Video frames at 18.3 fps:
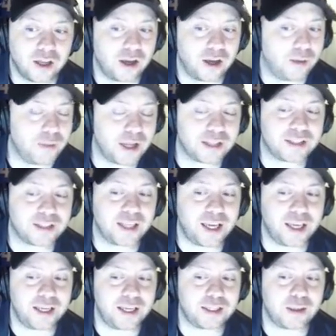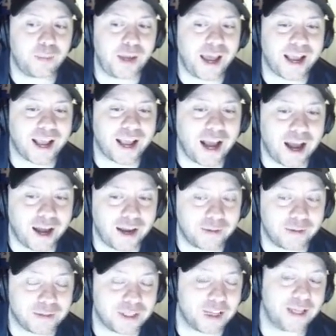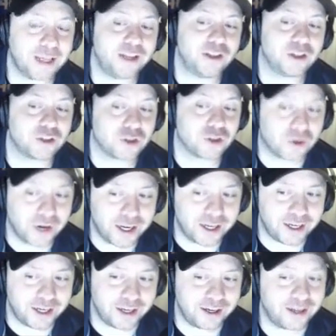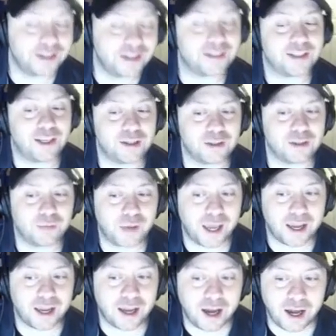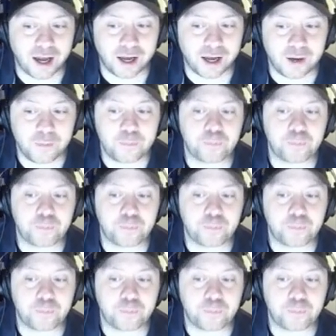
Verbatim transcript: I'm not saying he's a bad guy. I'm saying he looks greedy. I didn't say he's a bad guy.